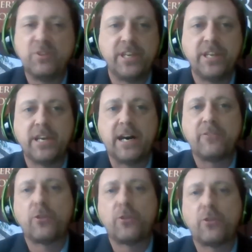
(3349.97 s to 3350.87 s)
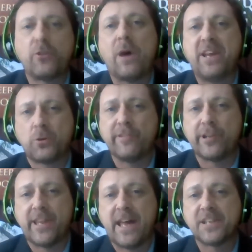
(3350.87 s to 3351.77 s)
the uh, the wet paint
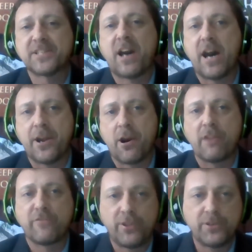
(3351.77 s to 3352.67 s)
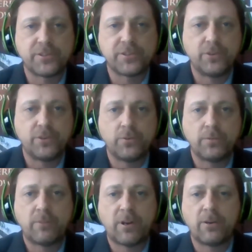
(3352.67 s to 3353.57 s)
equivalent of that is Kynar for those of you
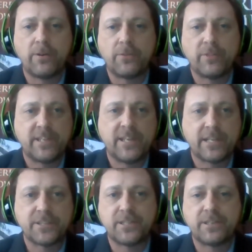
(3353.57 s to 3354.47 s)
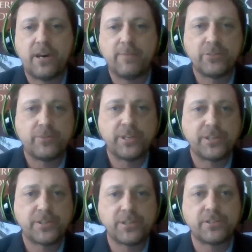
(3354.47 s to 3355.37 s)
who are going, what the heck is a AAMA
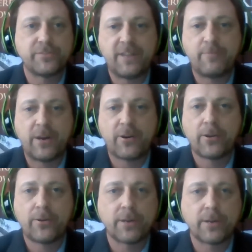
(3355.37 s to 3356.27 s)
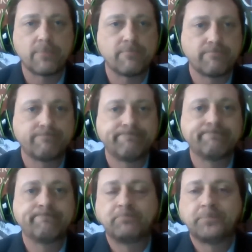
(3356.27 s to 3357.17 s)
2605 powder coating? Good,